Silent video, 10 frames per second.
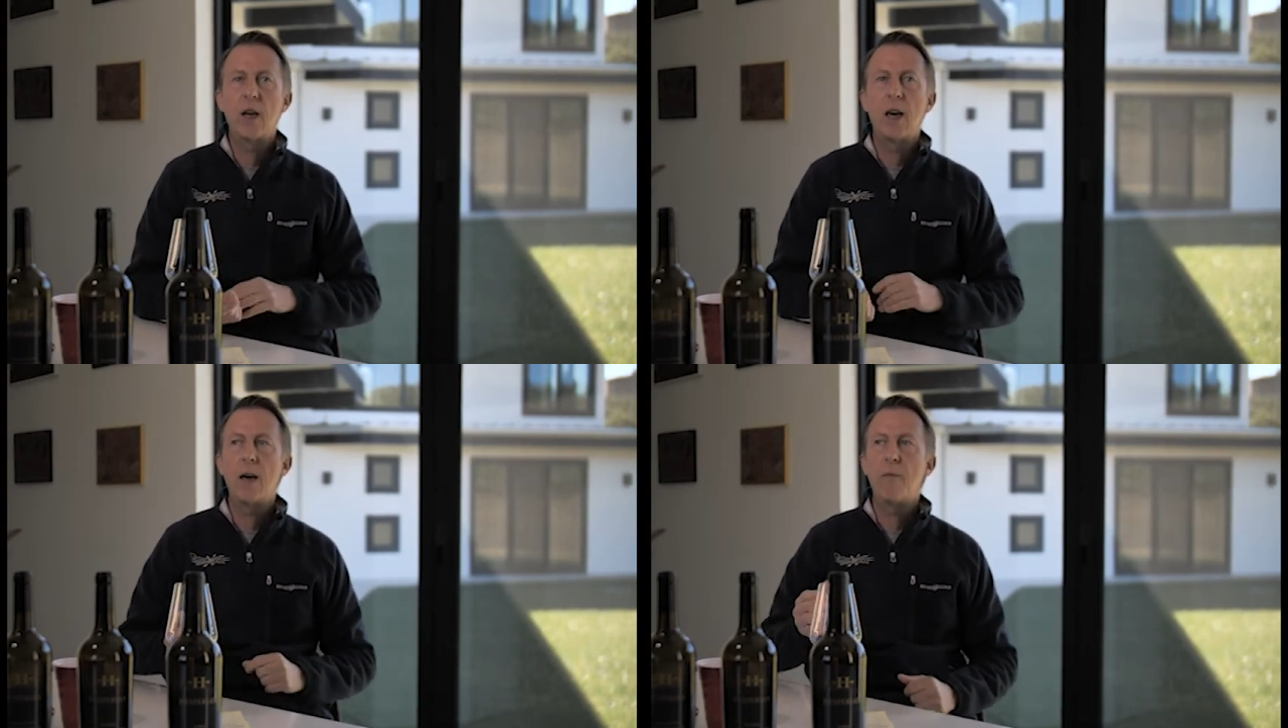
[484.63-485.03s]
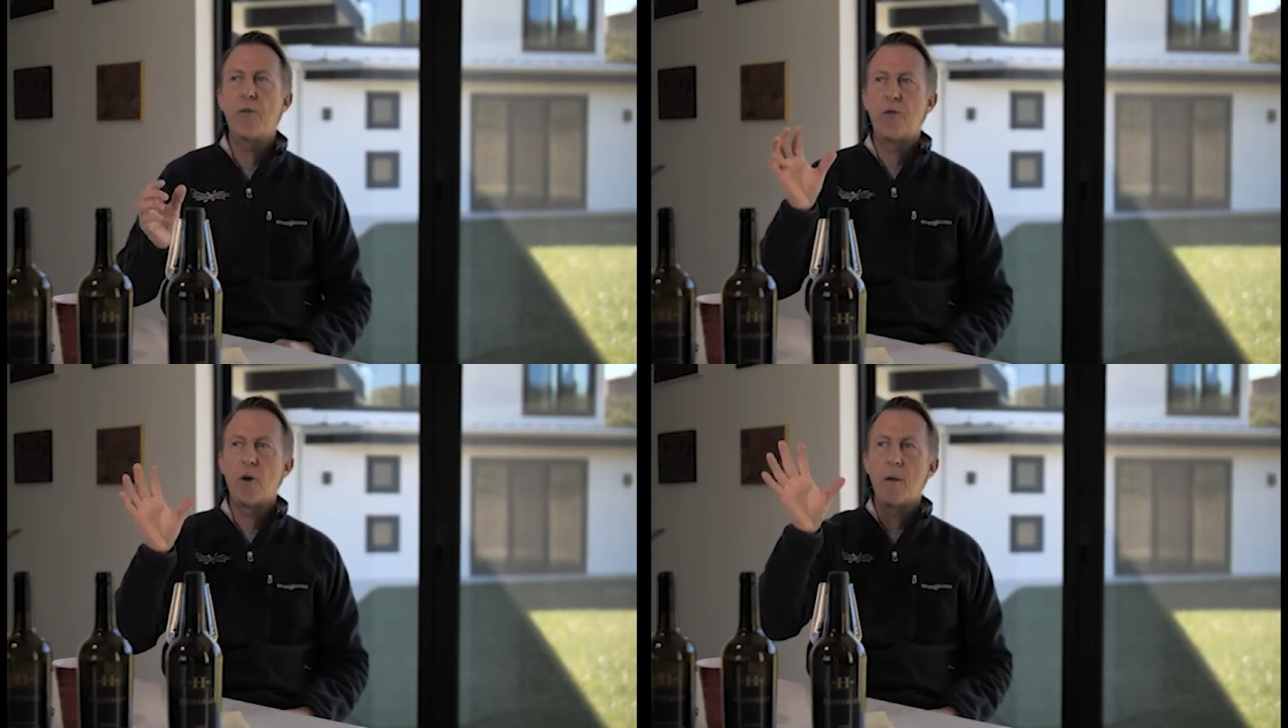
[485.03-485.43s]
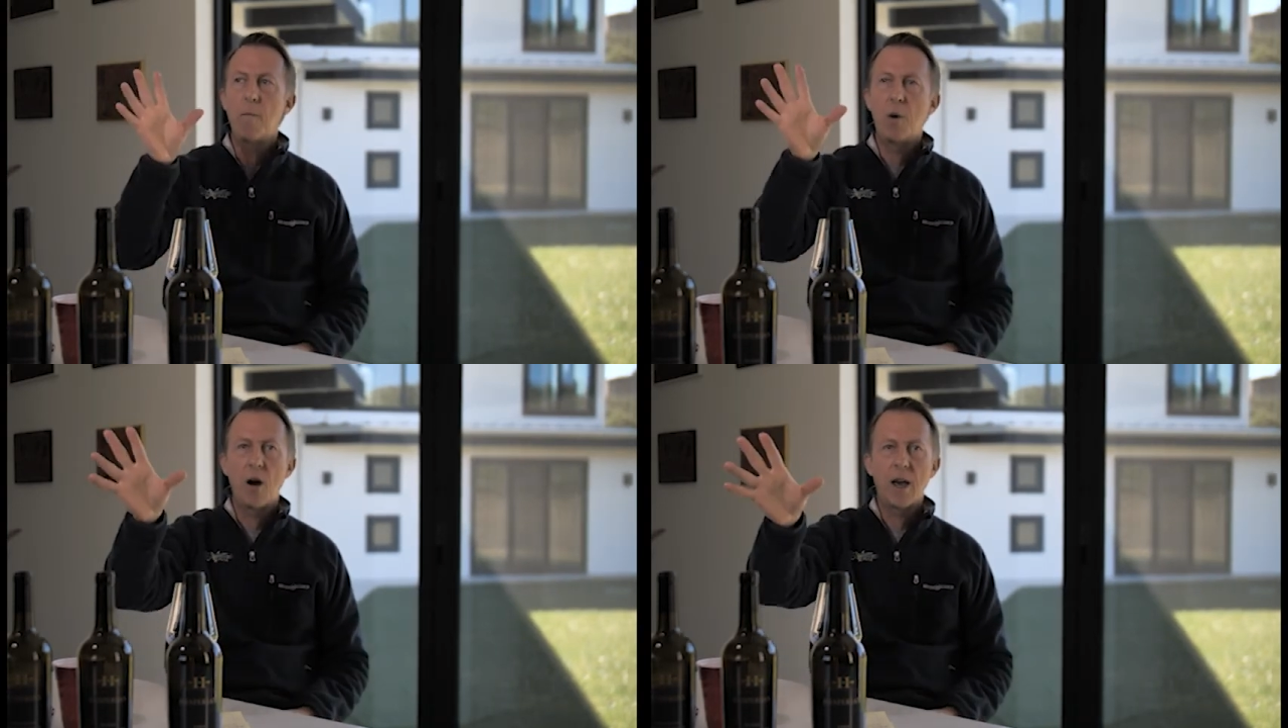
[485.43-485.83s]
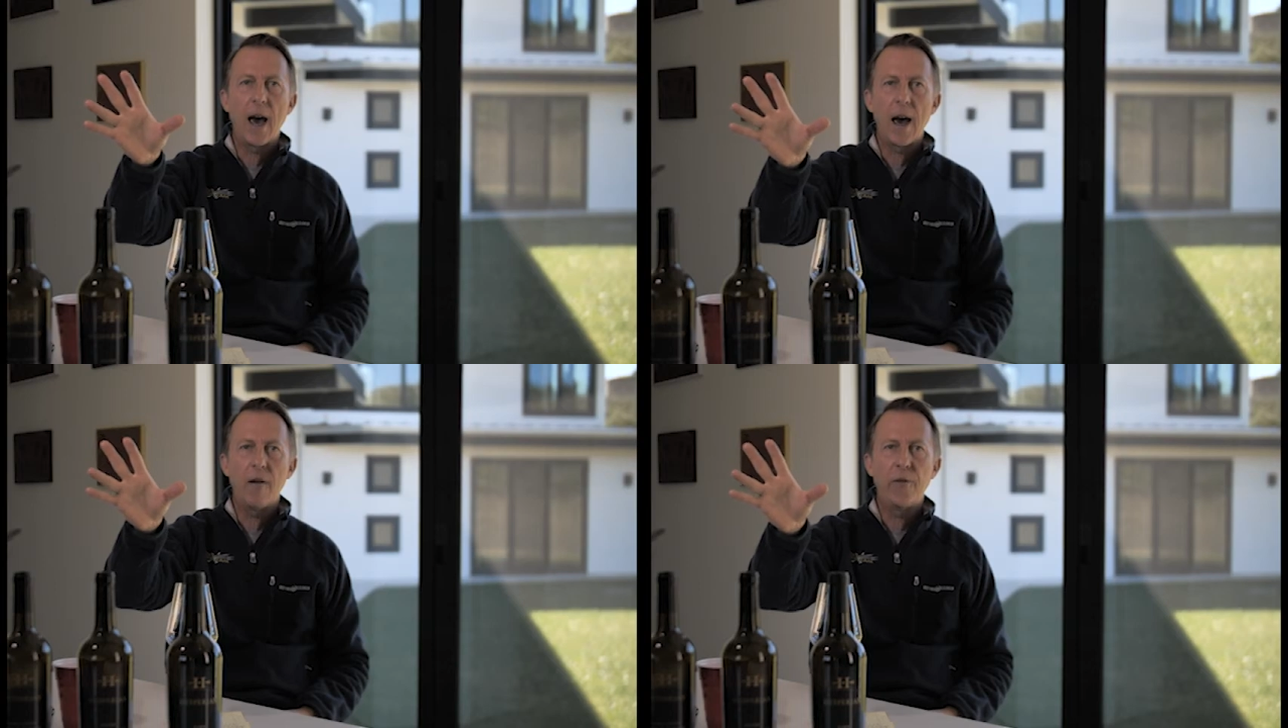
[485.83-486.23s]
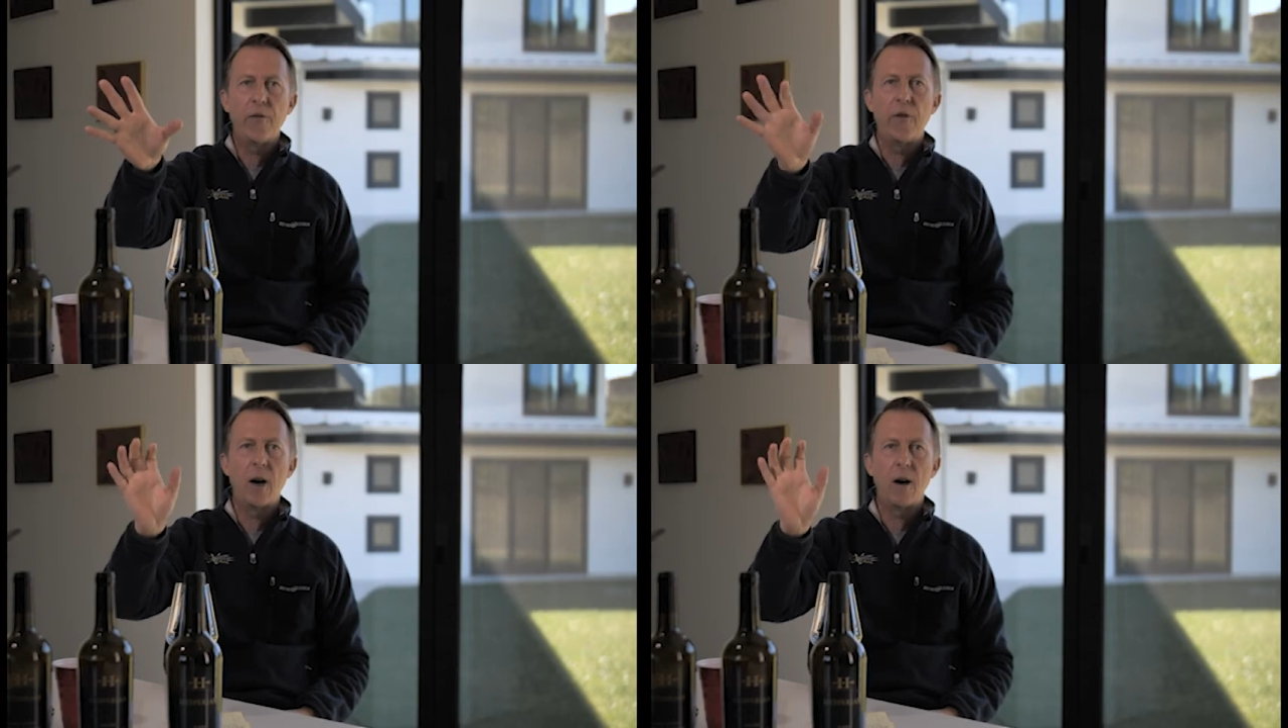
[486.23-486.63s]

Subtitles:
came from Block F